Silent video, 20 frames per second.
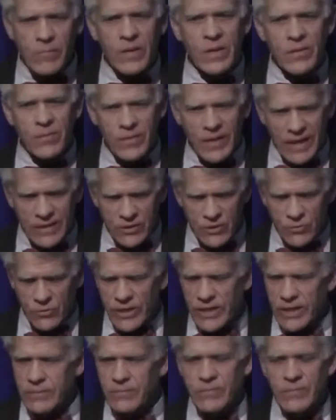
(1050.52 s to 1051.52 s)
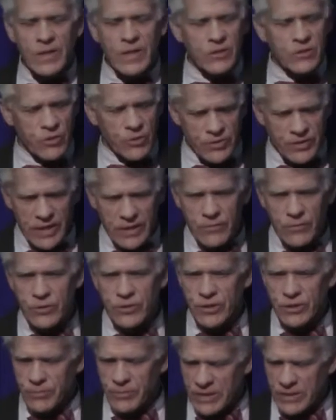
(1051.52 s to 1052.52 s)
That's great. So Denver should
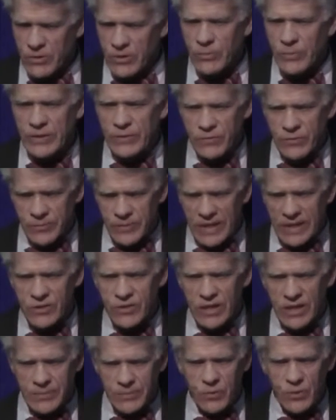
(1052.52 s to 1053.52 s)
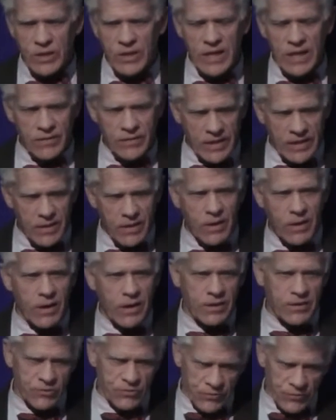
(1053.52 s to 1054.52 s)
be booming from that standpoint, and they are.
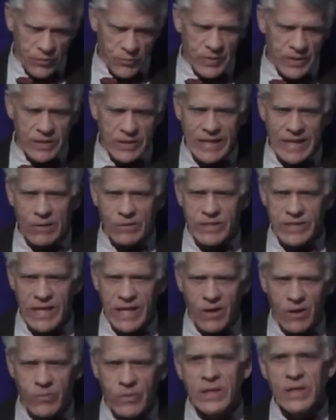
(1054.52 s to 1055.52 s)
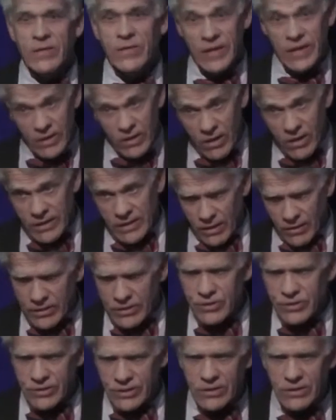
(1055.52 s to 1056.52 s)
As if you've been downtown, they all are
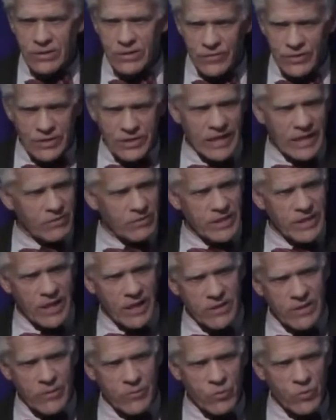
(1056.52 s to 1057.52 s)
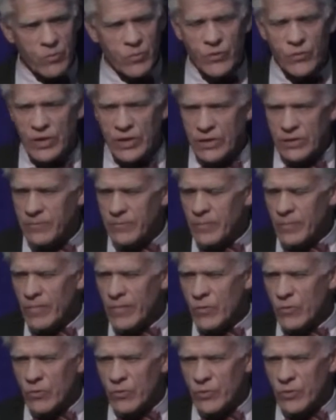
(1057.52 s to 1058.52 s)
interested in living downtown, and we're moving
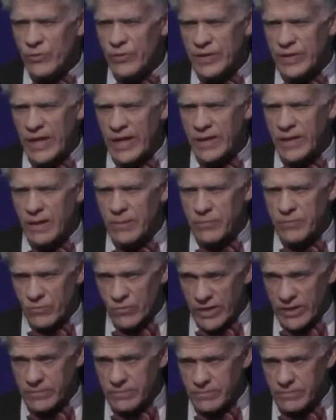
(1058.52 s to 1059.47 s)
that up, right?